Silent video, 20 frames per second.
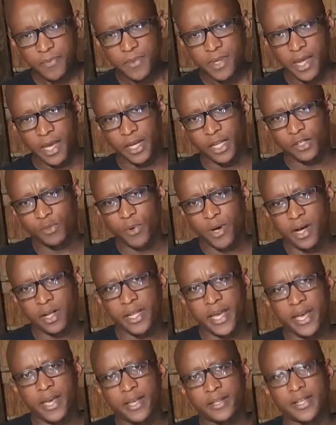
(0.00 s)
and as well
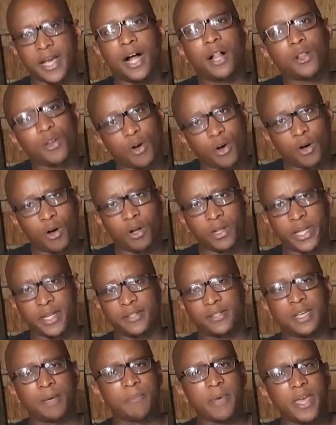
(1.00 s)
as alcohol and
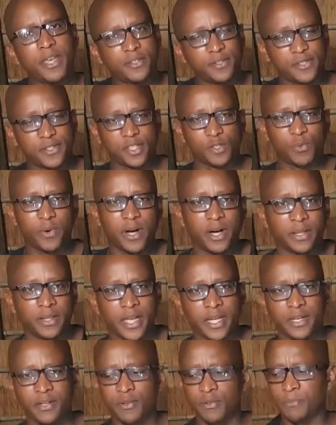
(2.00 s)
some esters as well.
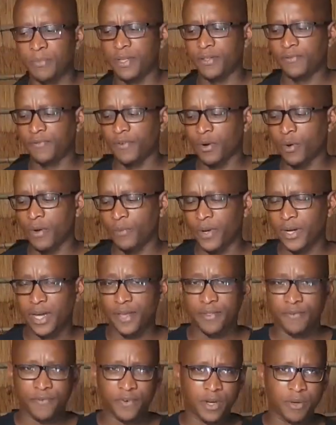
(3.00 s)
And one
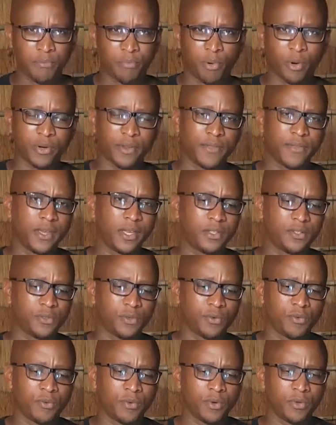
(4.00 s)
other very important thing
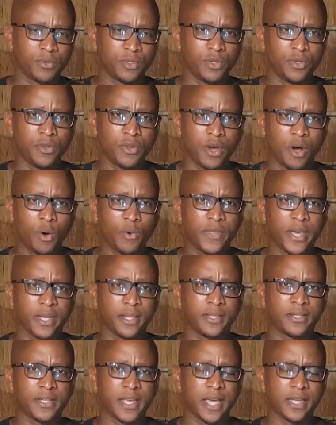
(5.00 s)
to know that
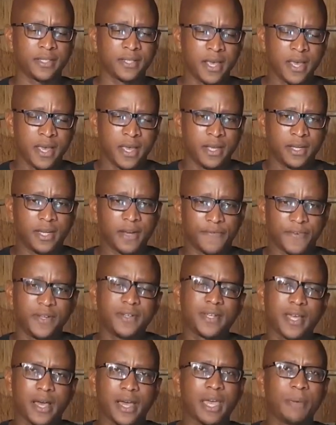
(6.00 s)
is that
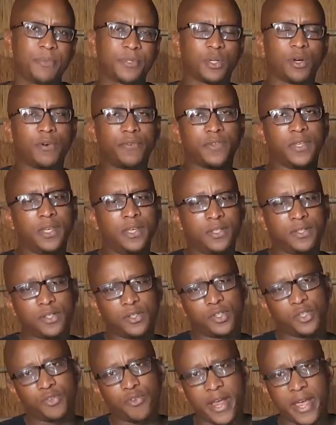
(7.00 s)
different types of yeast
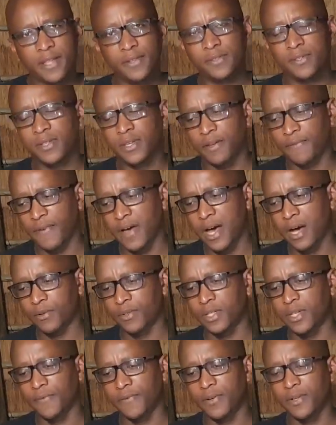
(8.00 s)
strains give
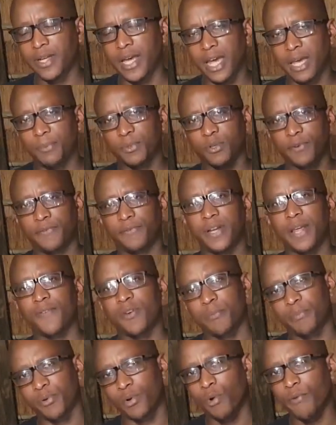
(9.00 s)
out different types of flavor
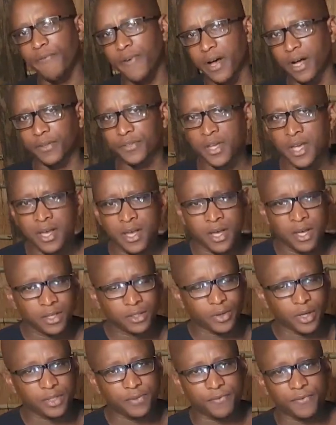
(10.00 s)
profiles.
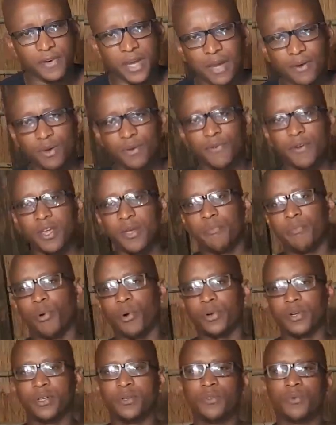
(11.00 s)
So it's very, very
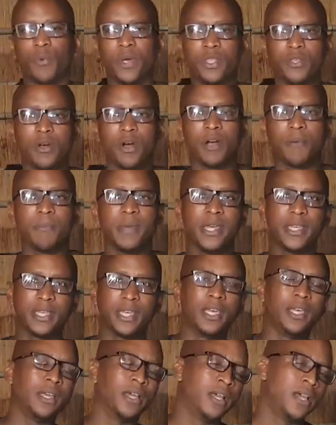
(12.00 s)
important when you are
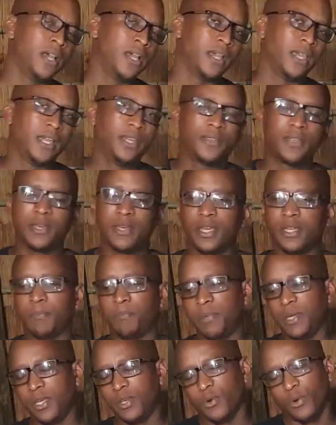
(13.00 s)
making either it
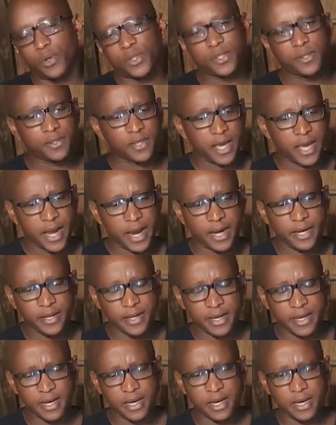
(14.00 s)
be your
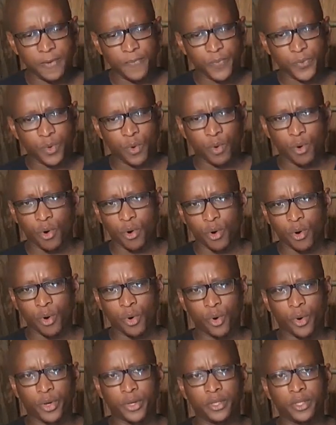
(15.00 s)
cider
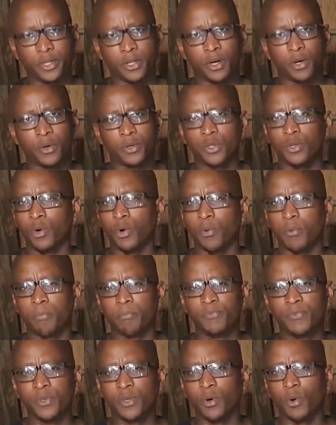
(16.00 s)
or
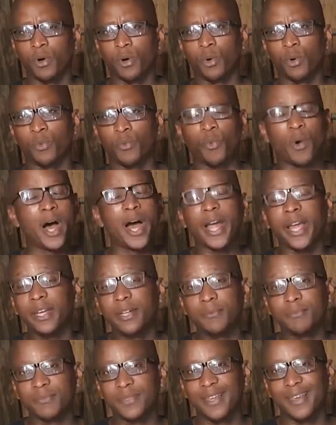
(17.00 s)
your
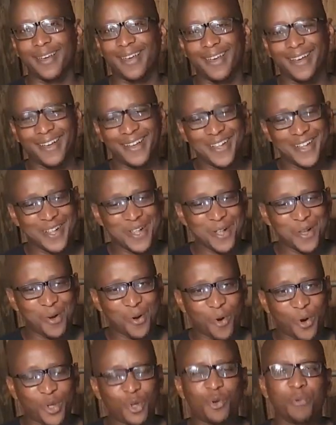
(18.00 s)
wine
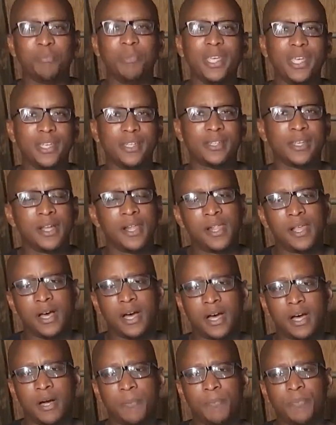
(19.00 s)
or your mead,
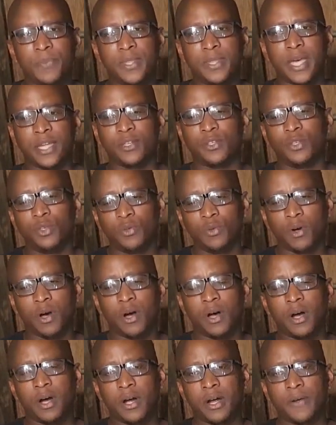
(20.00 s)
that you
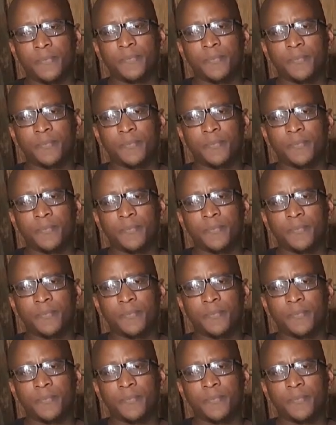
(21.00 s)
are